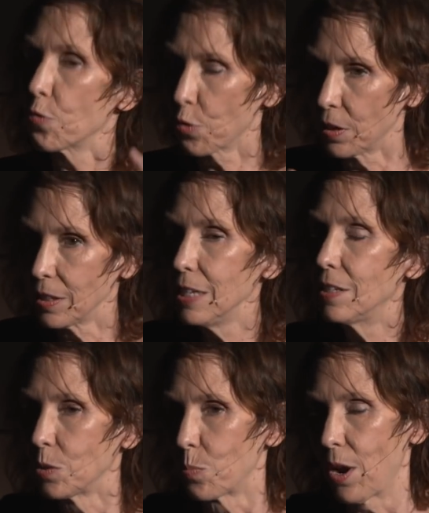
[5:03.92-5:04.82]
for the lead
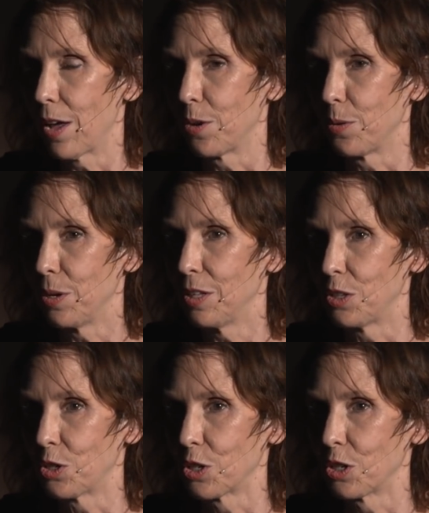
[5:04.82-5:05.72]
soprano in the
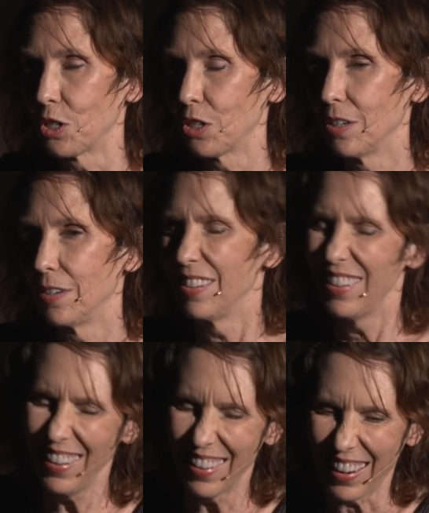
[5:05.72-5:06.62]
church.
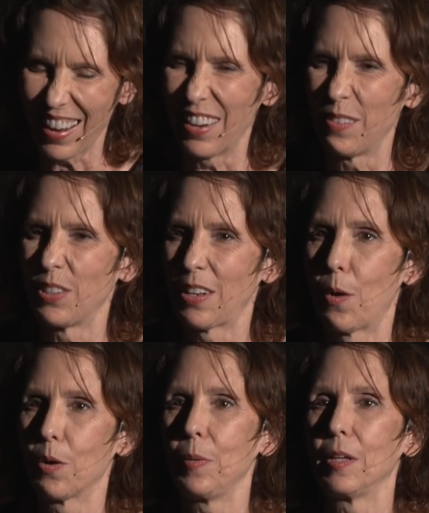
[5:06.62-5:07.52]
Yeah, that kind of
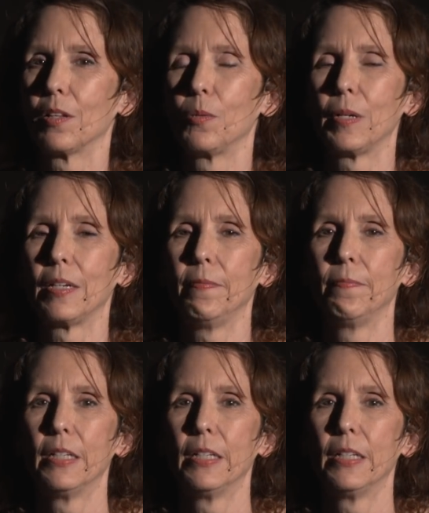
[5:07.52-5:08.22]
soured me a little bit.